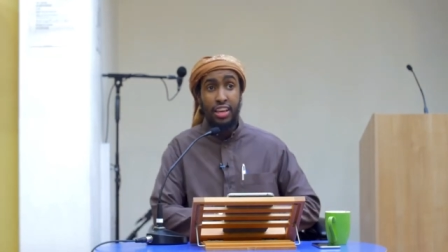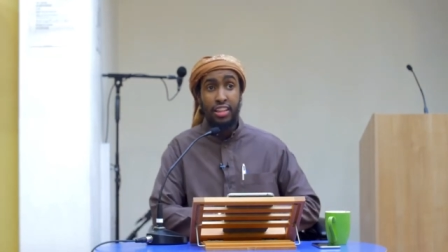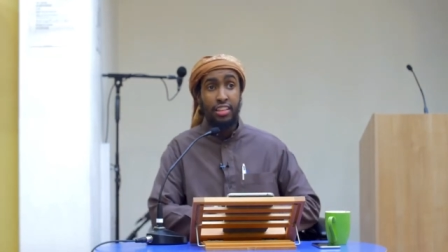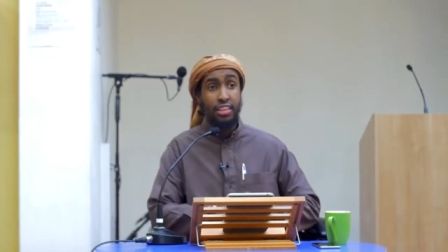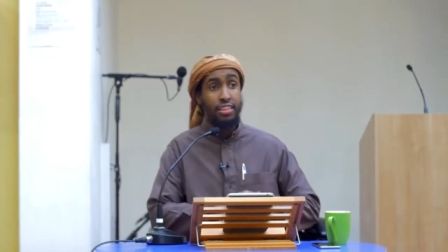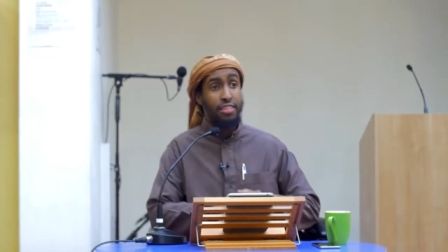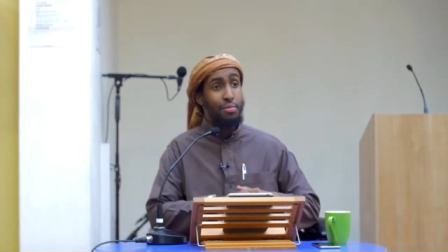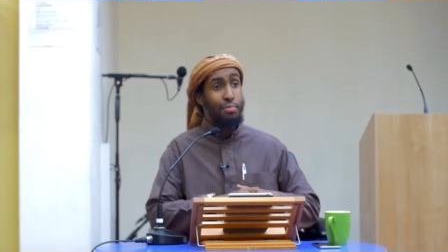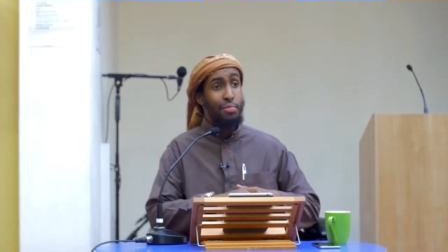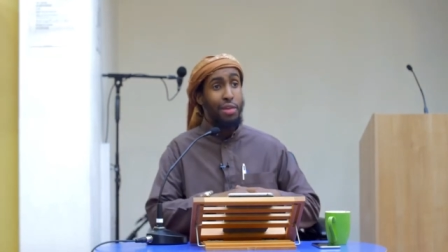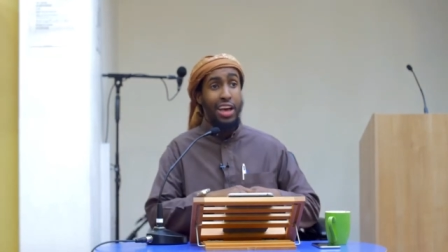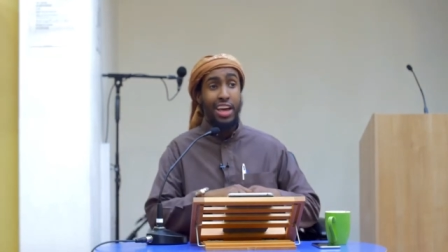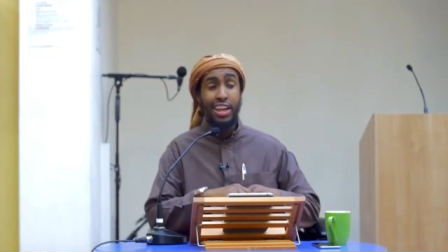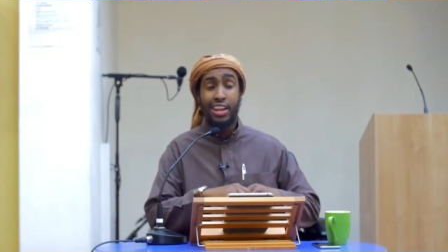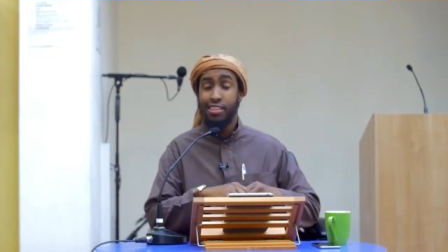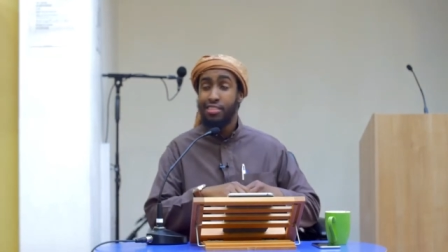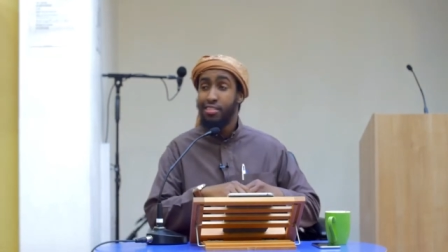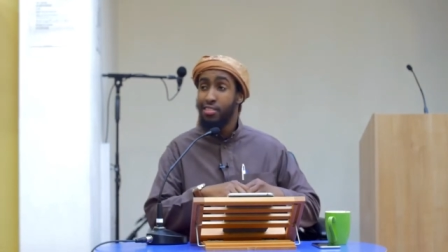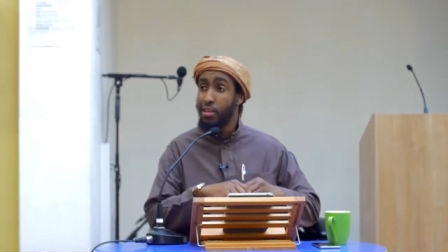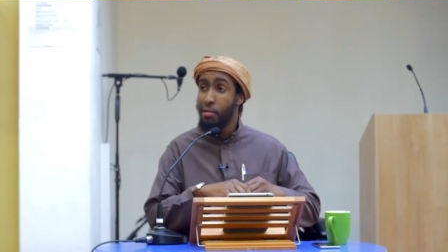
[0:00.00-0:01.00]
This man
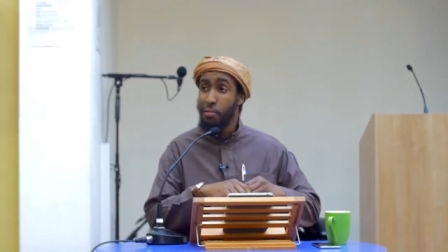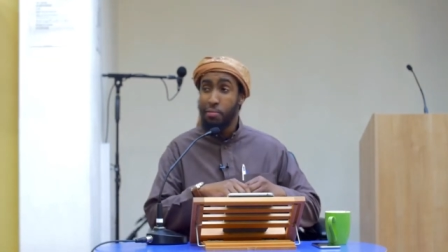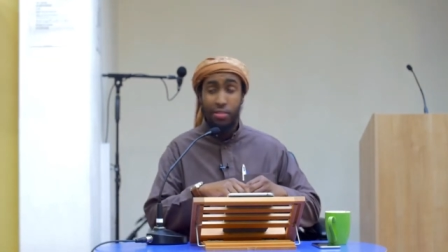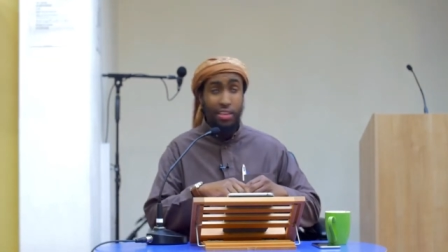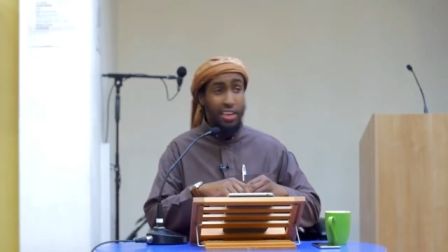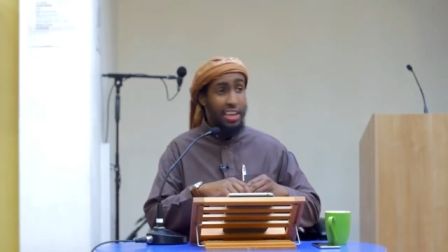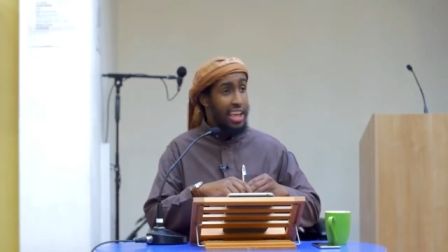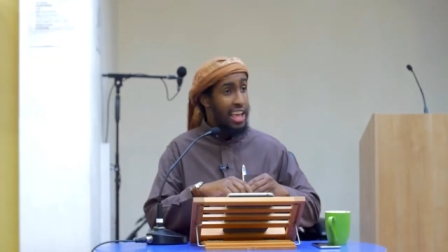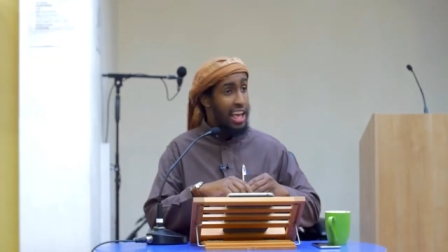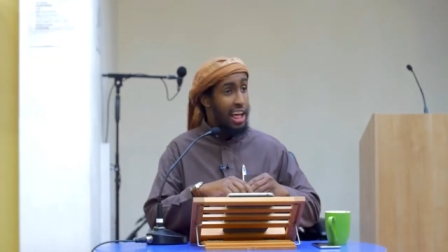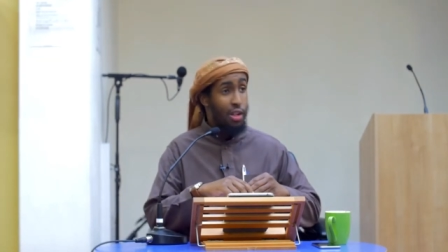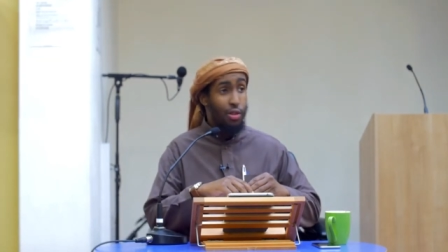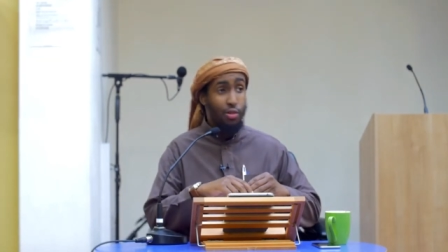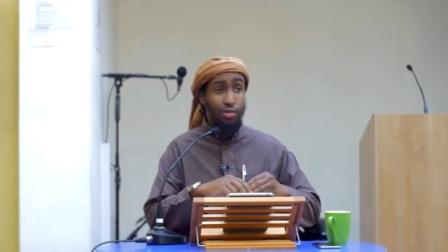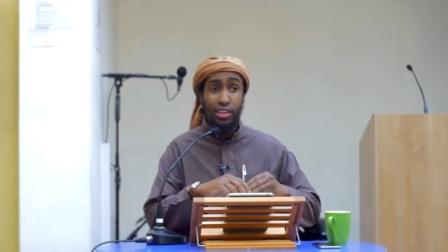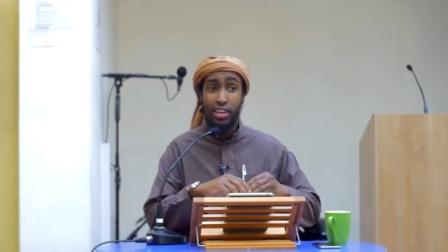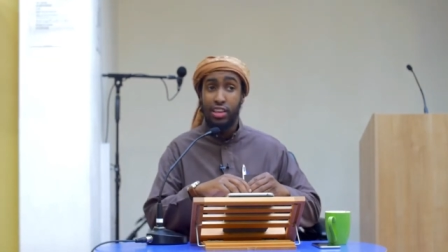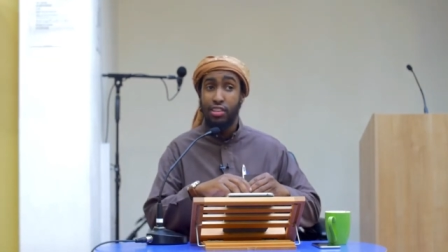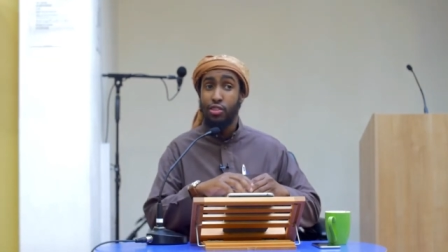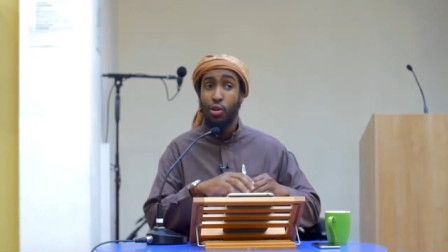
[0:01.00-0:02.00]
is something
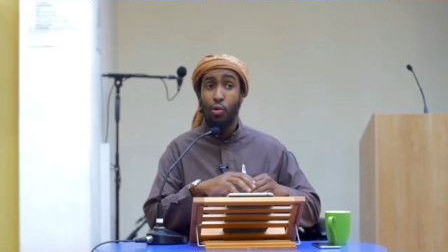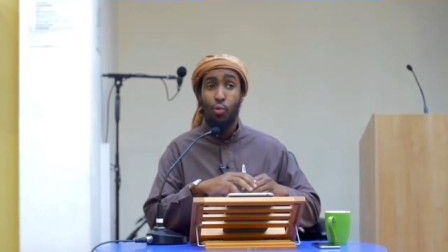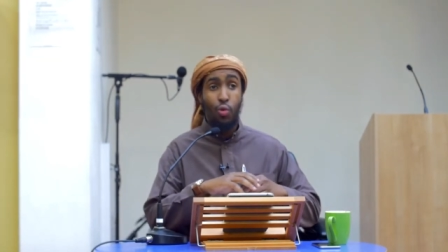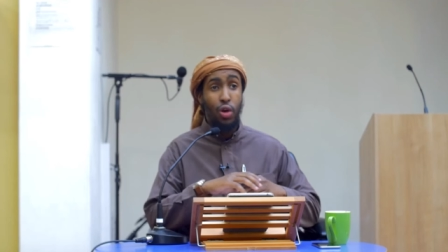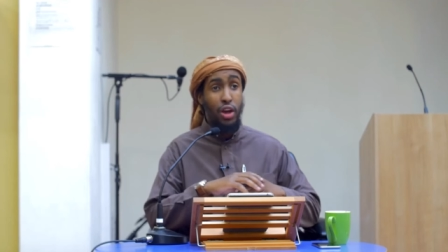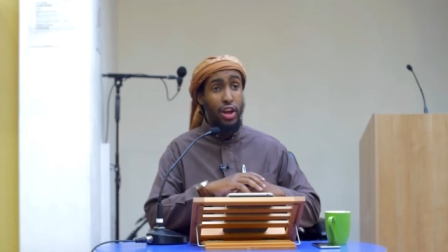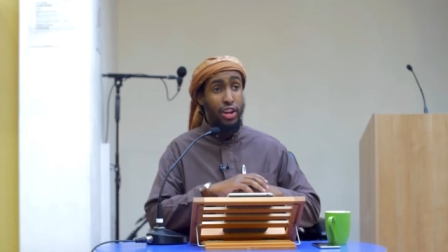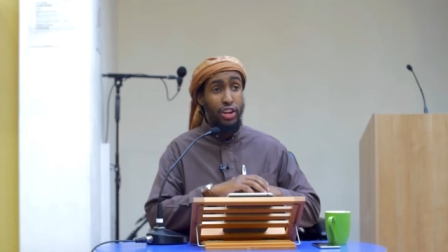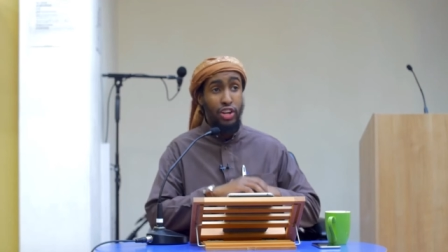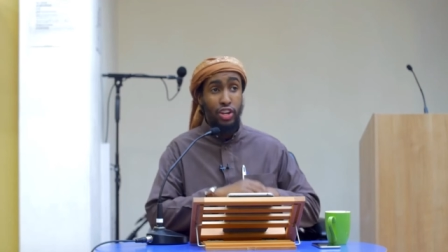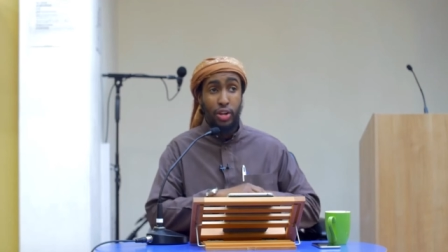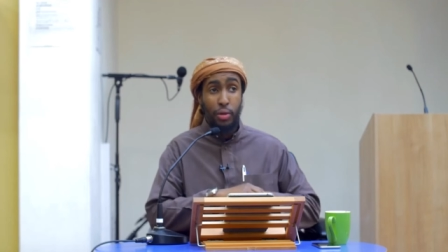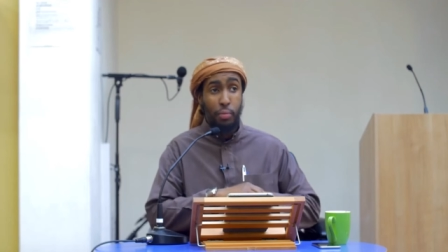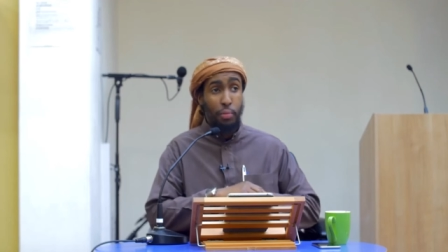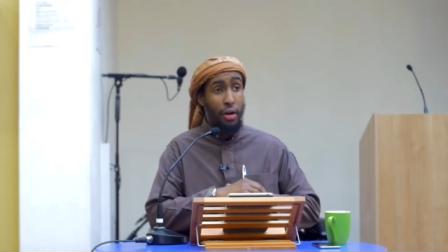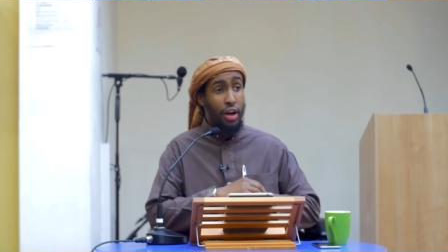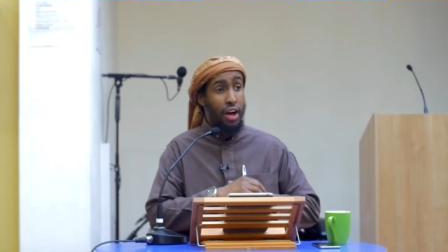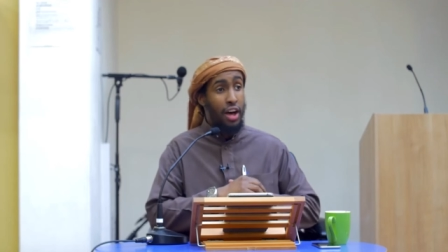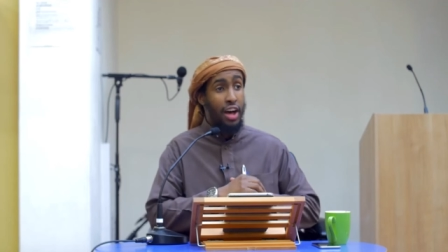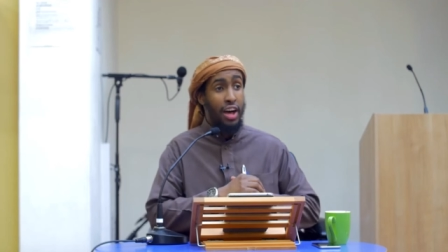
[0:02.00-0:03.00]
else. He's a
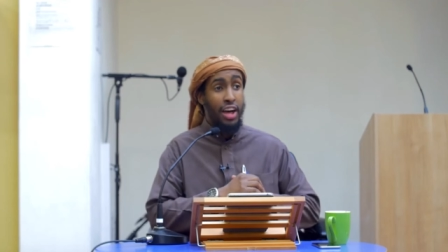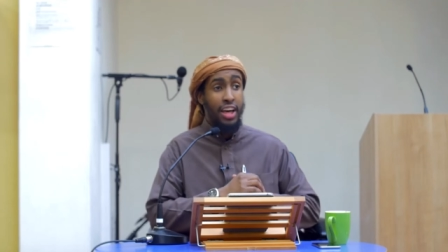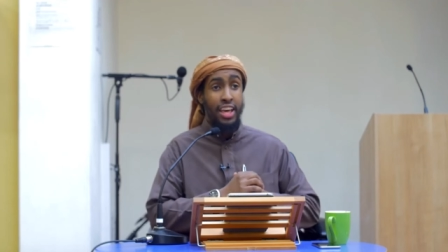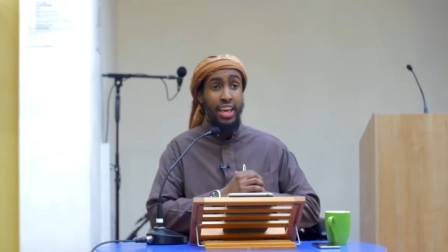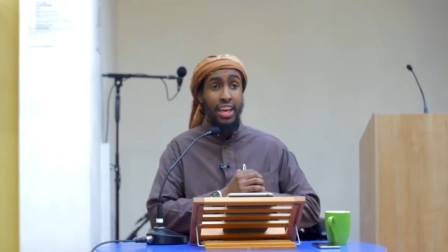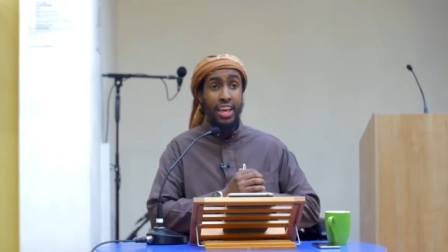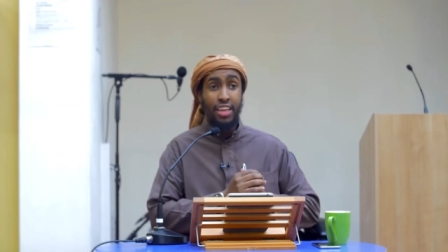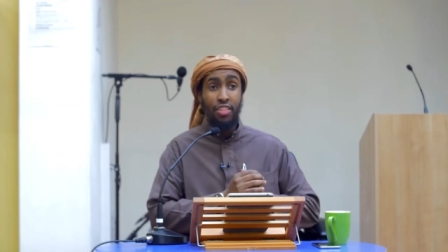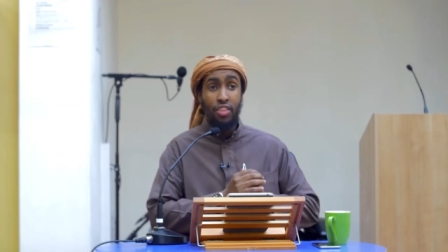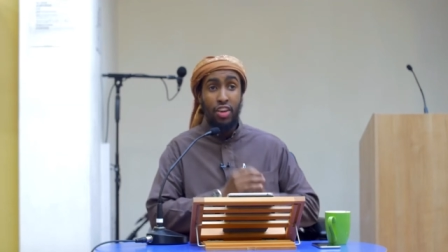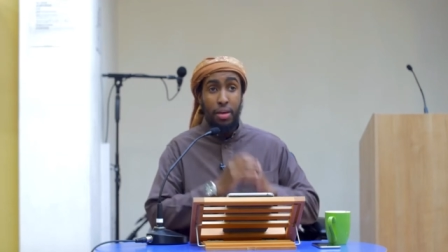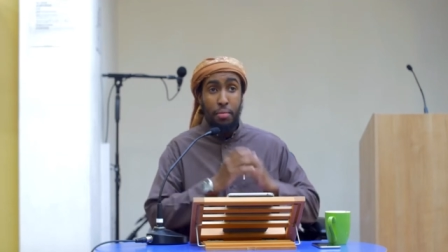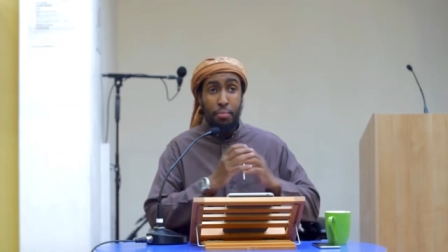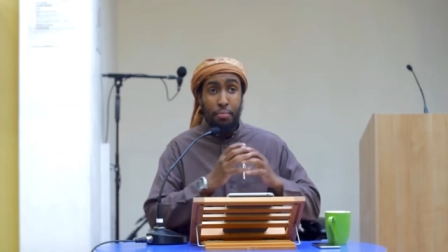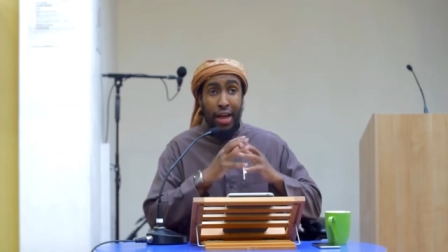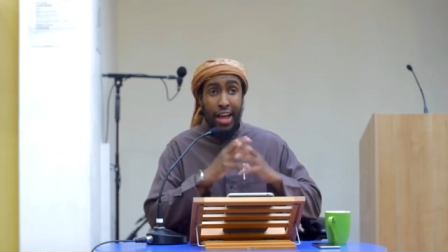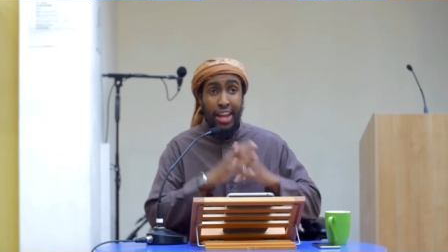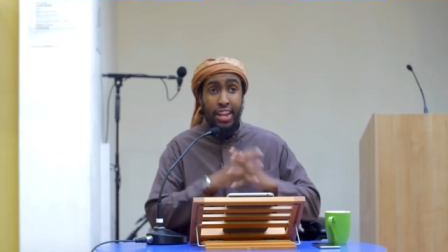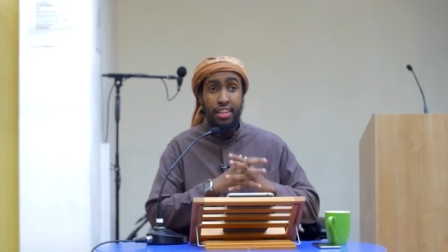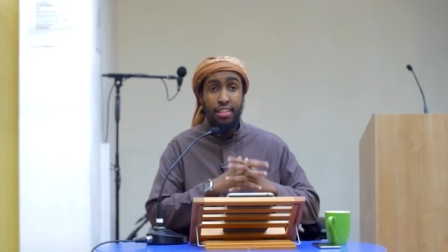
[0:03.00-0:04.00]
worshipper. The
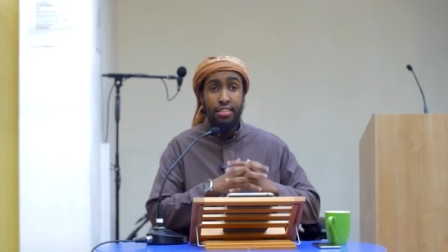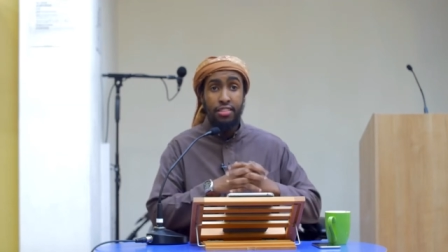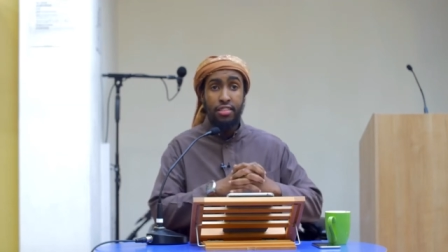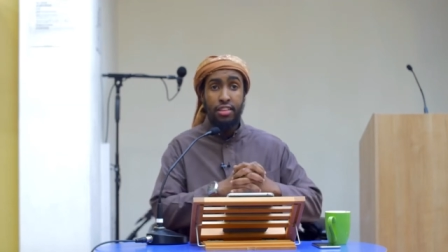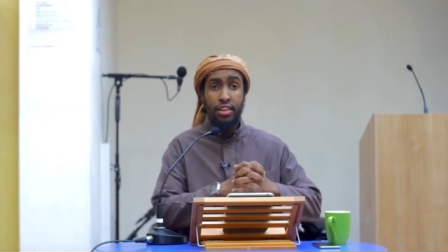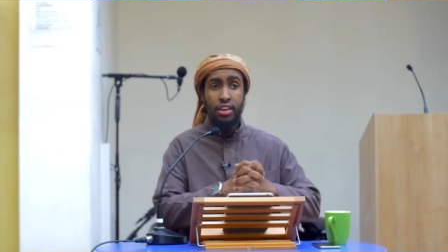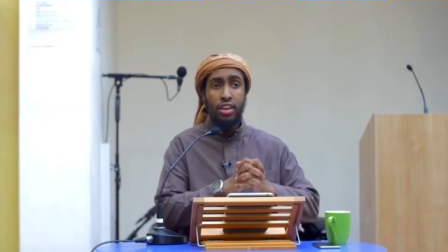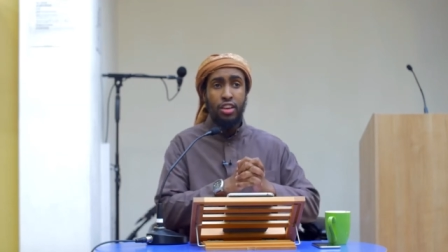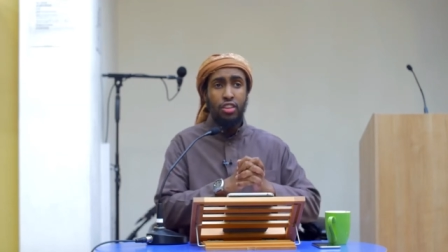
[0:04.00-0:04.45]
companions.